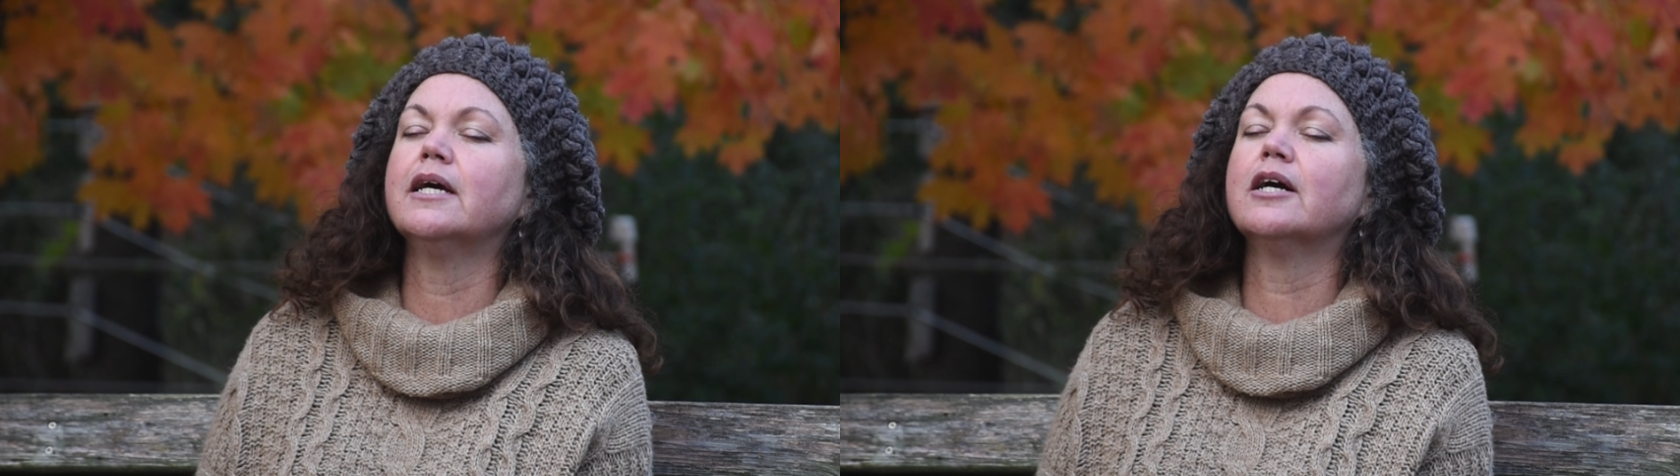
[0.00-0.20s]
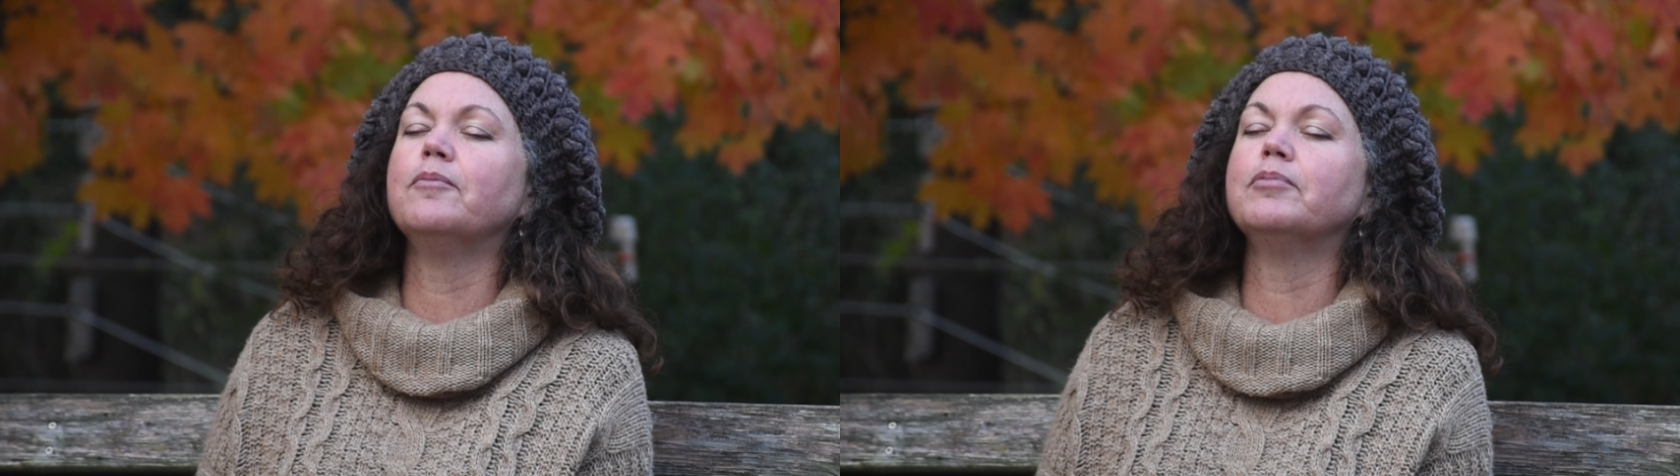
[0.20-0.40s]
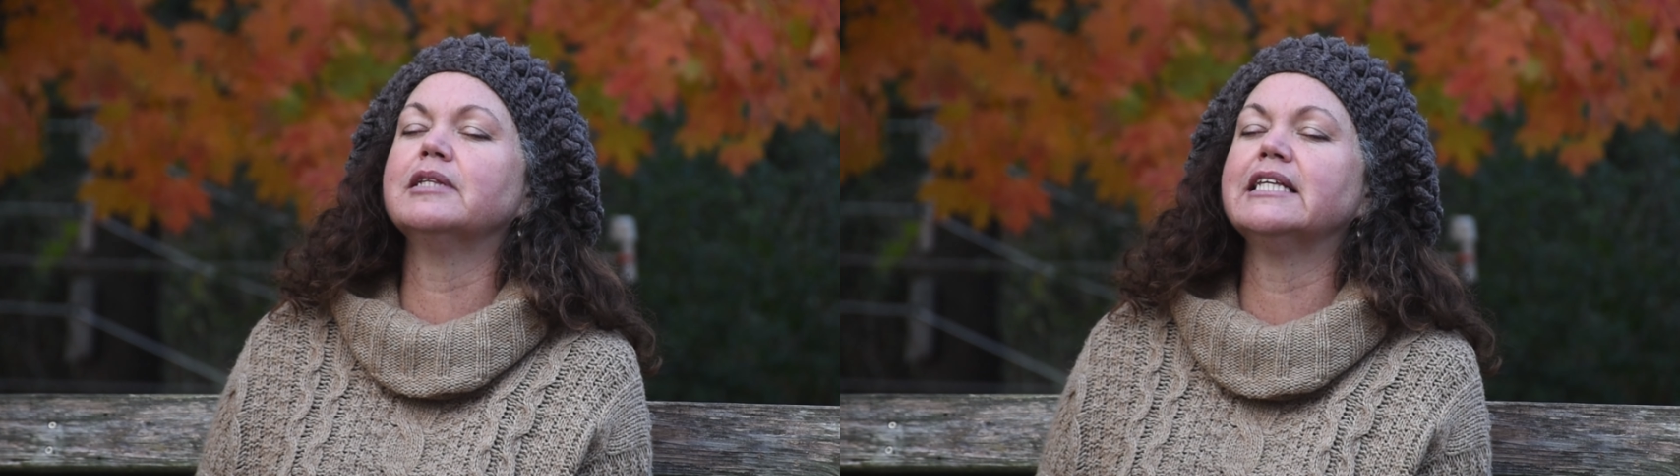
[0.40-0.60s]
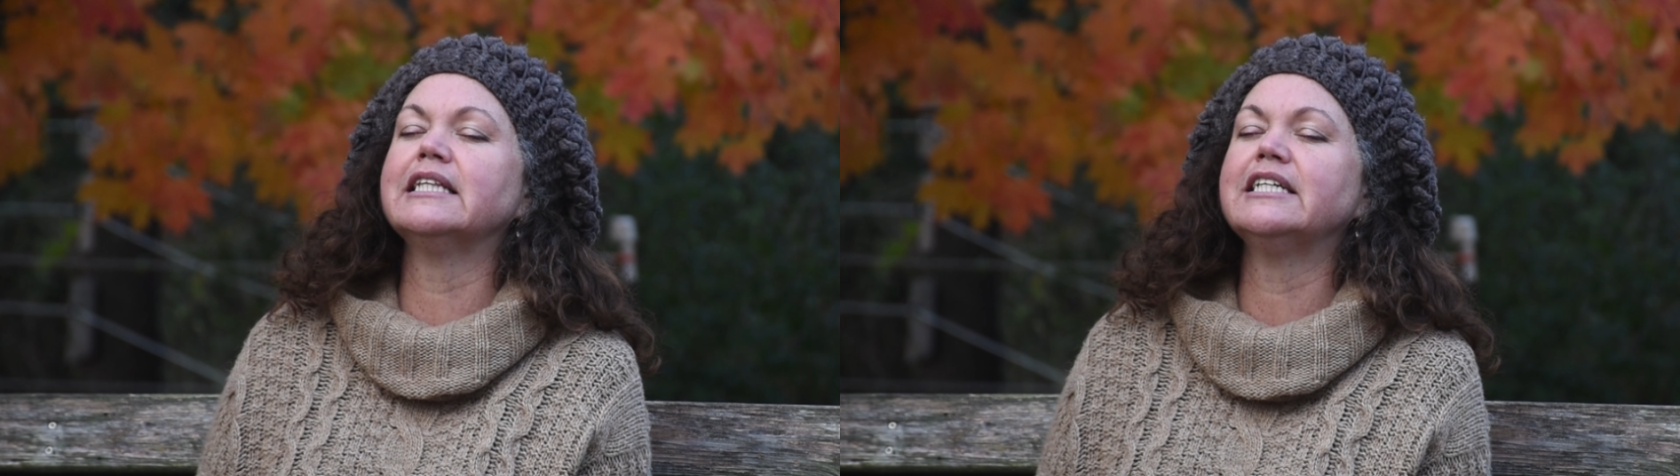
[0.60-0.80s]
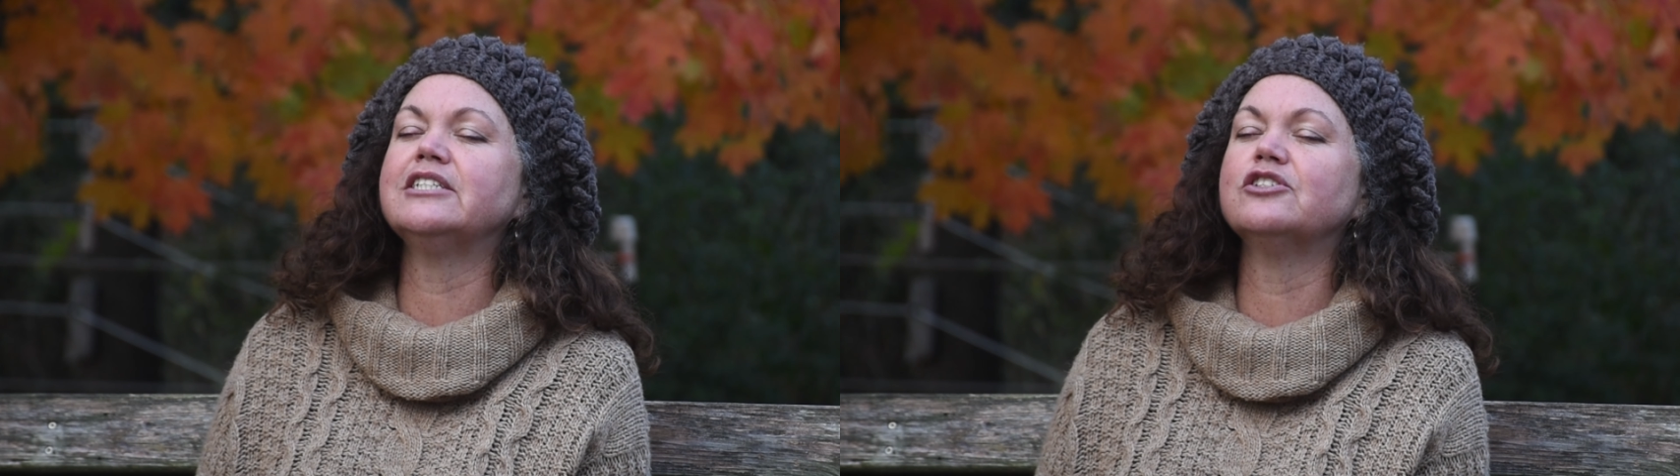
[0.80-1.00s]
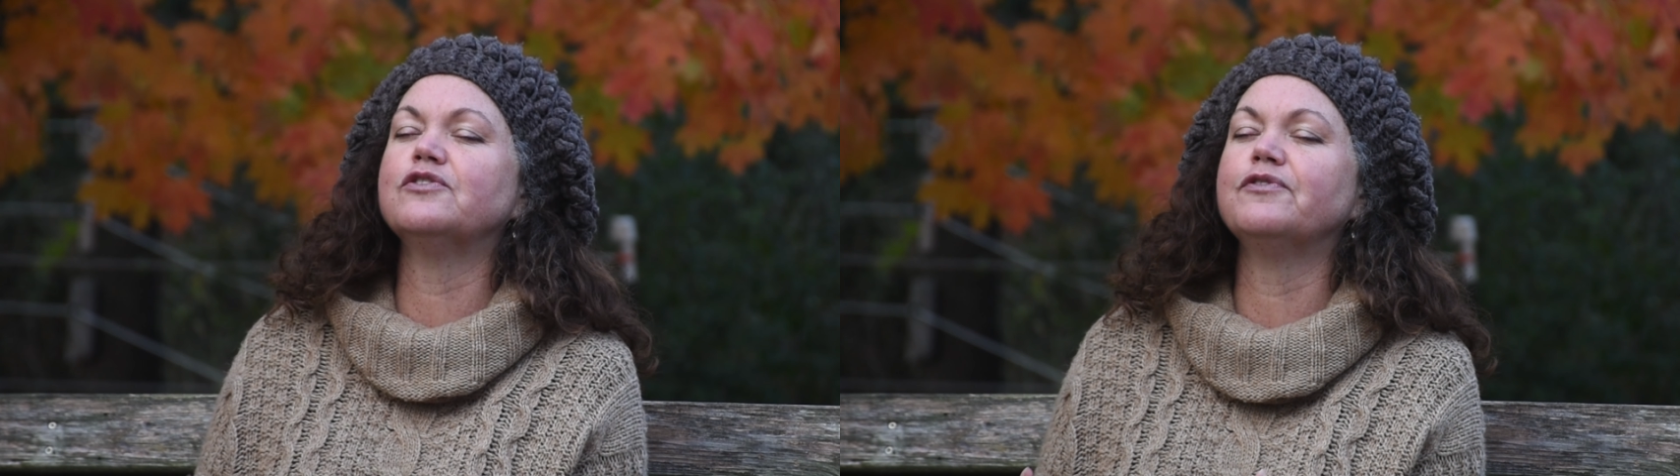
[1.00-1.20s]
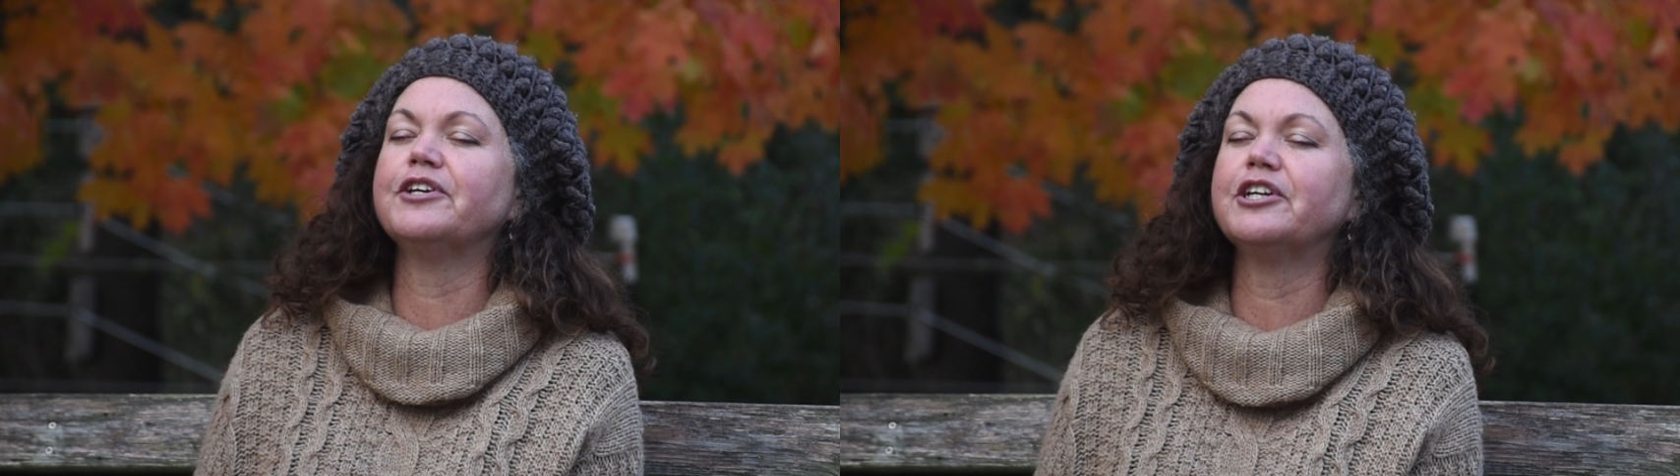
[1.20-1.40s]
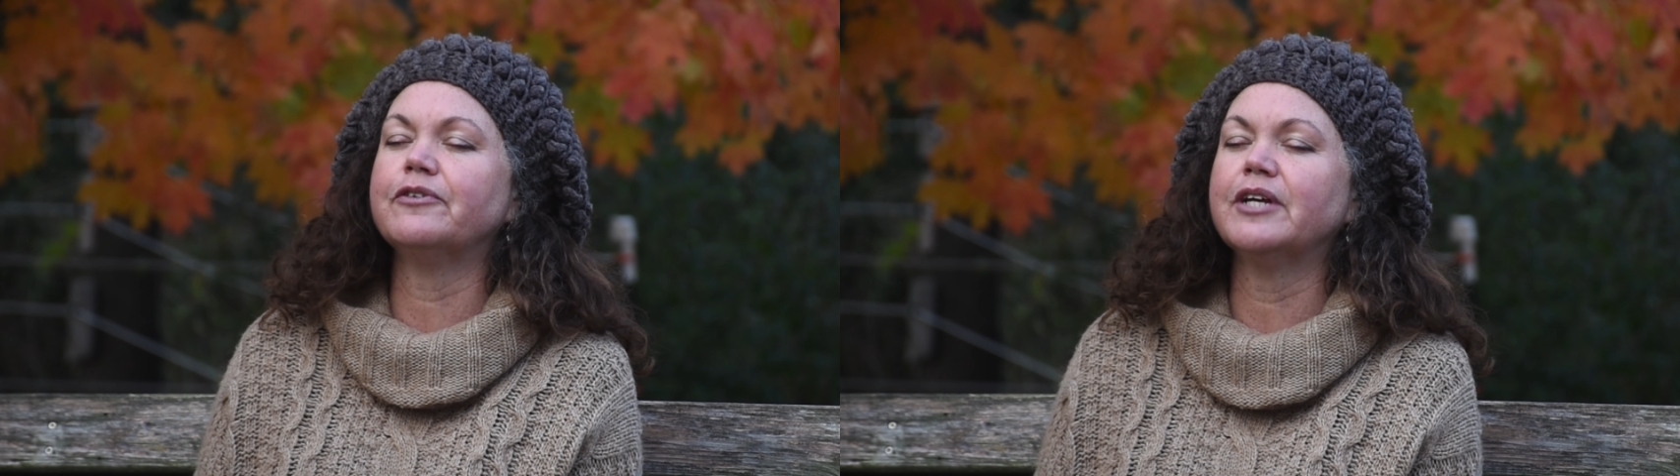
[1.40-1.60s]
completely
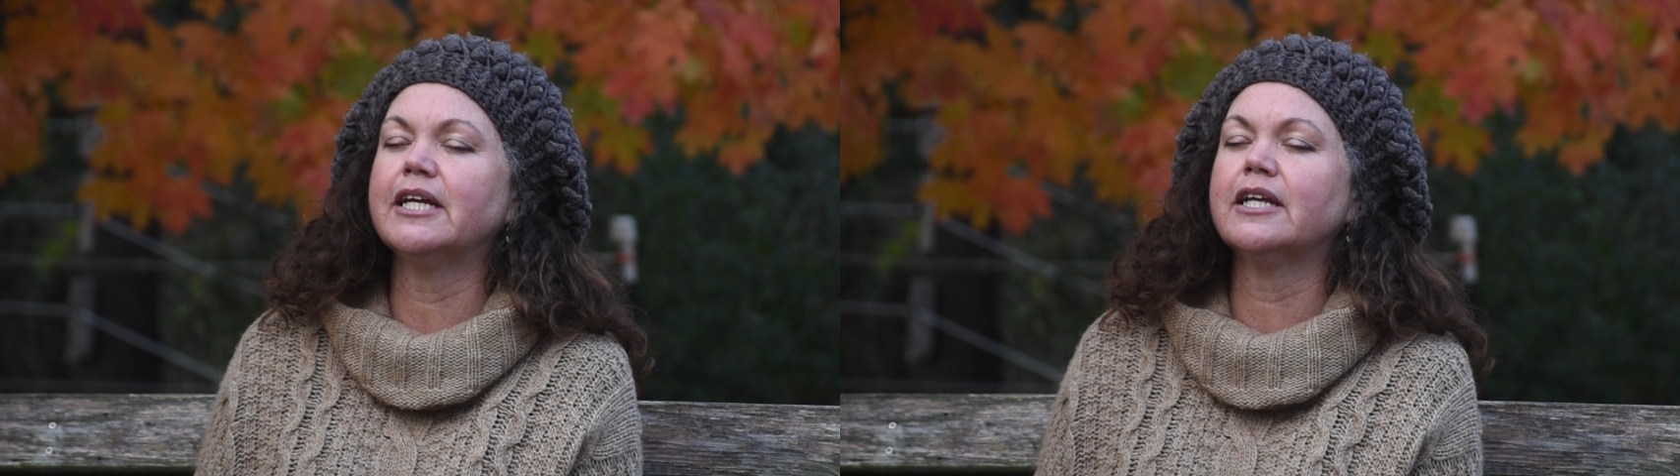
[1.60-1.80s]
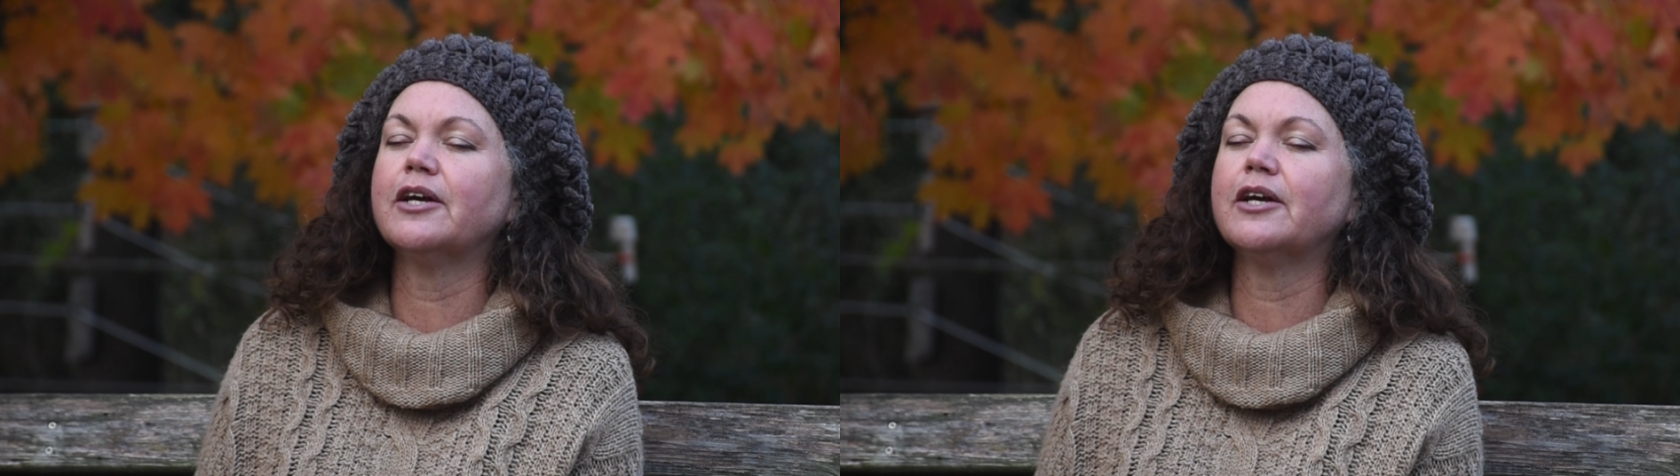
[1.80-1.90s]
disfiguring,